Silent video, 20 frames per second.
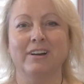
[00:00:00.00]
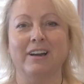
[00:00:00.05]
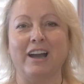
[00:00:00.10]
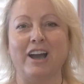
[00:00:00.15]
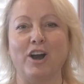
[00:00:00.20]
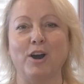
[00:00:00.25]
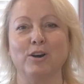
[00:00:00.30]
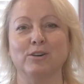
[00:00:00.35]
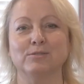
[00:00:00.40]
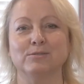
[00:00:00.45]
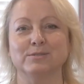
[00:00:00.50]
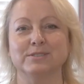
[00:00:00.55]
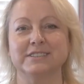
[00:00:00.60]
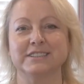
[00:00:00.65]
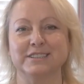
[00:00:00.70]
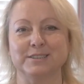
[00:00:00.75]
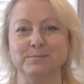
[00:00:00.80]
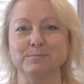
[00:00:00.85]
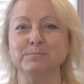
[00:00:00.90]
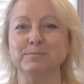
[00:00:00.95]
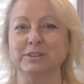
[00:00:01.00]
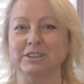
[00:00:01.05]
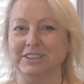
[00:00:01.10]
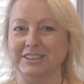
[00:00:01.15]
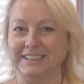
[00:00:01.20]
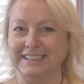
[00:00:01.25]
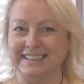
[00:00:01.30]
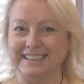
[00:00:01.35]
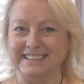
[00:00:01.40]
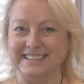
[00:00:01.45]
how simple
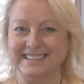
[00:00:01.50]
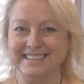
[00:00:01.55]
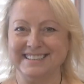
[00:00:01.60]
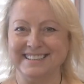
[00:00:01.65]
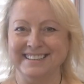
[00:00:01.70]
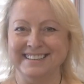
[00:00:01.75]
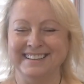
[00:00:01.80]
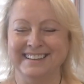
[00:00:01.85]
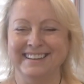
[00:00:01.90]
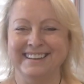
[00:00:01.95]
it is.